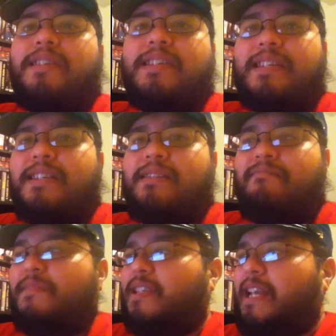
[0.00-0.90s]
Doesn't
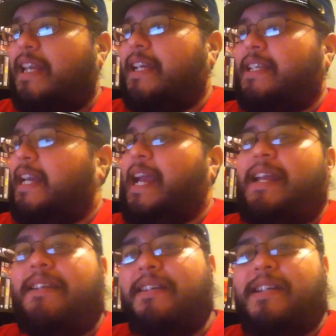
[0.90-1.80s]
It's not like it's
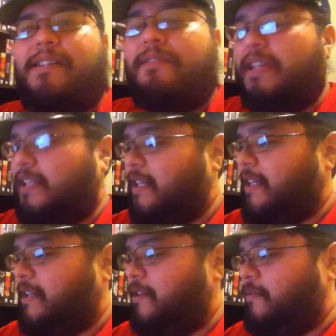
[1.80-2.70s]
hand done or anything like
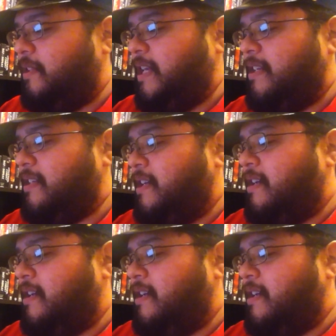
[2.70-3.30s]
in the old days,